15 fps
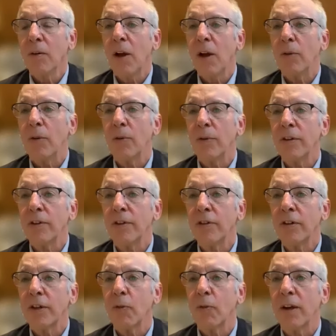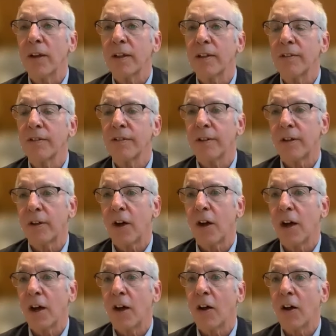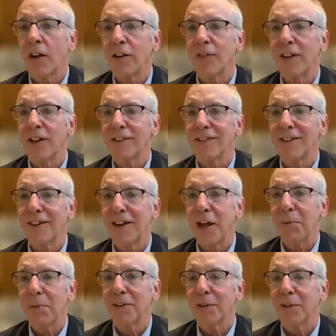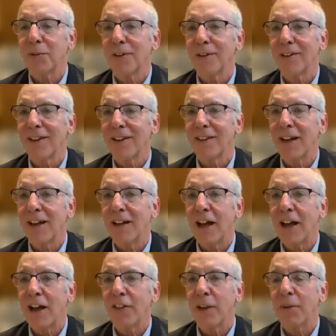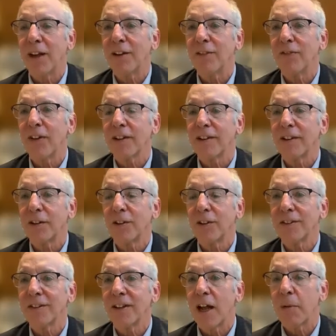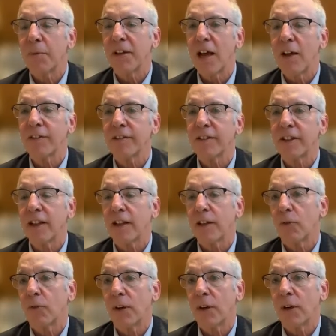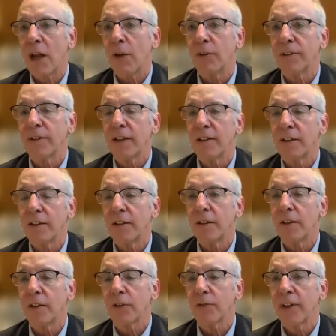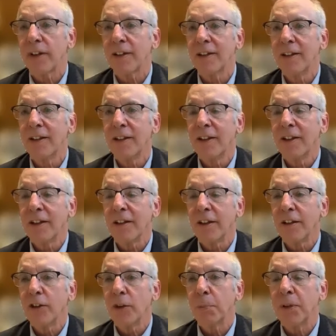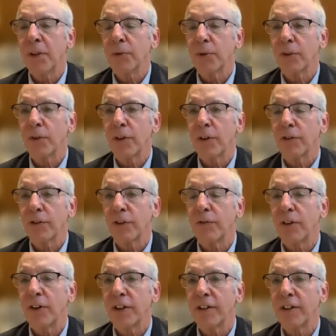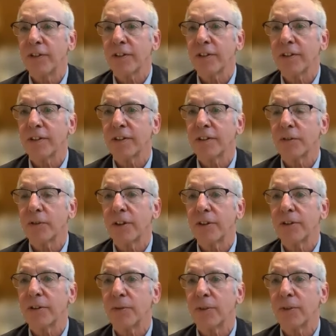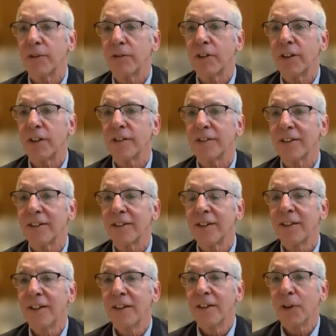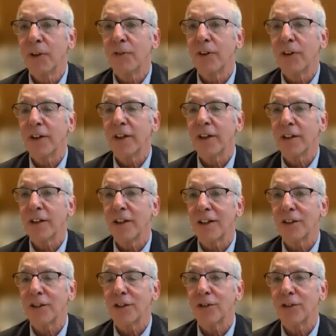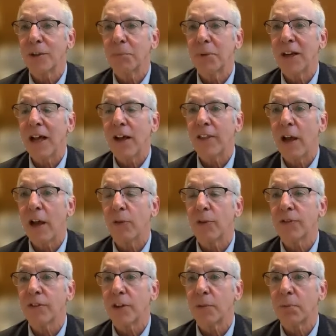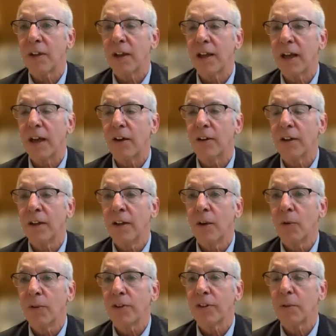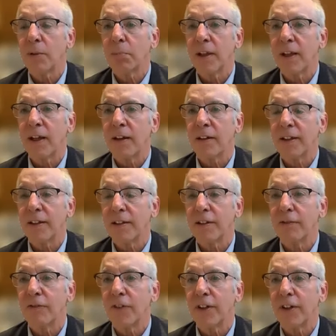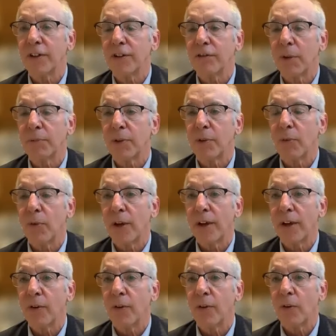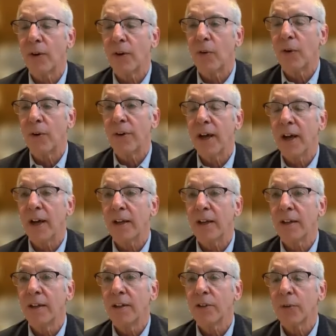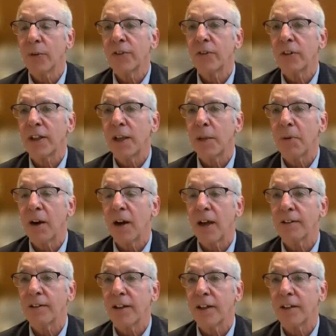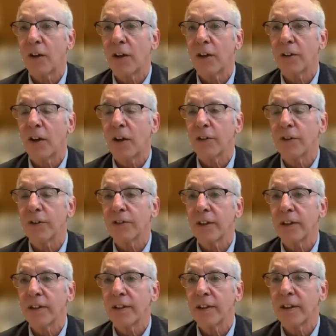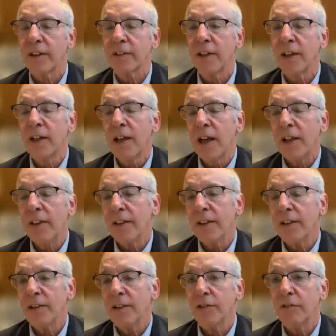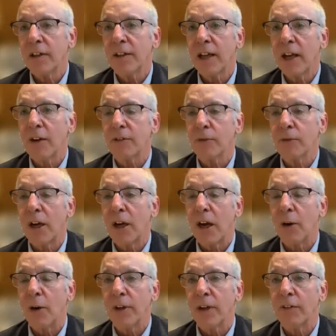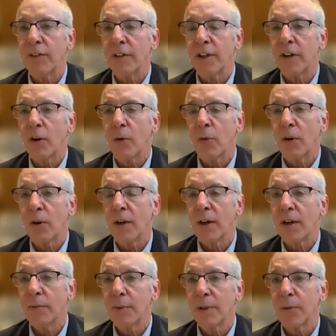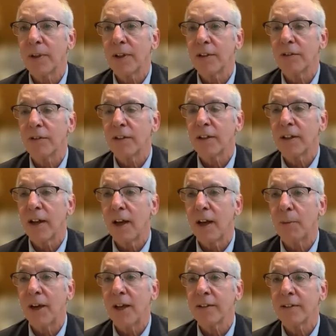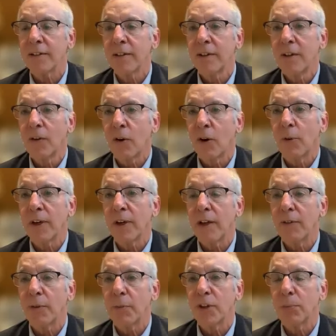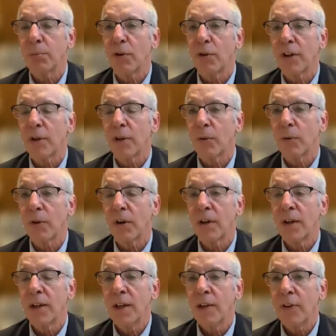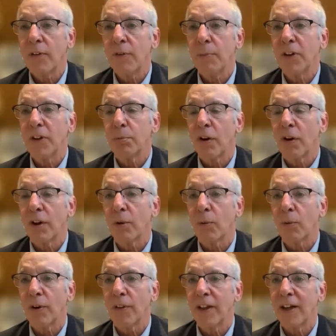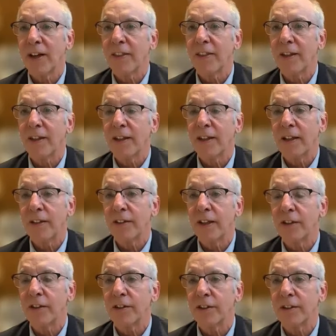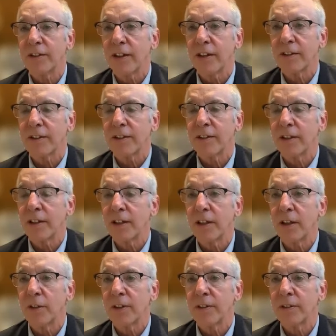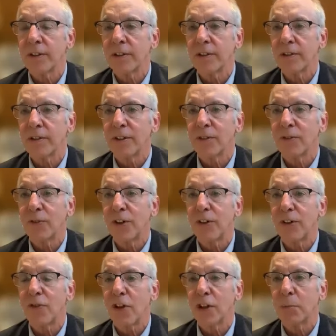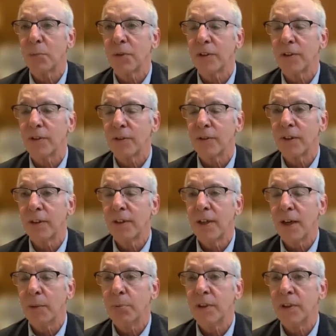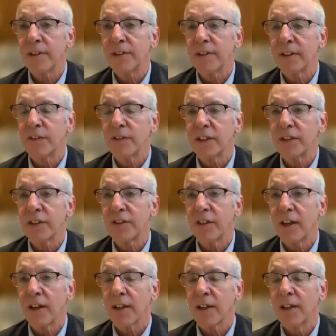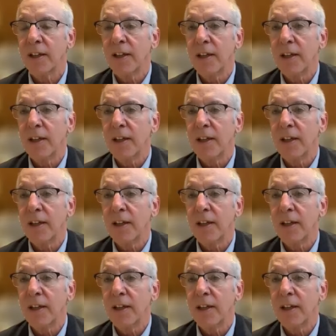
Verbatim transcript: Uh, you certainly want to consider all events that are happening in the world and how they might affect the U.S. economy. Obviously, like when I was at the New York Fed, the Europeans were going through a very difficult situation with Greece, and we were very uh, concerned about how that was going to play out. Was it going to play out in a very disruptive way or, or, or, not? So we certainly keep our eyes on all, all those kind of things. I think the issue right now is uh, are we going to have a narrow war between Israel and Hamas? or we going to have a much broader war. If we have a much broader war, then I think the energy sector, you know, is, is, is very vulnerable to a pretty significant shock.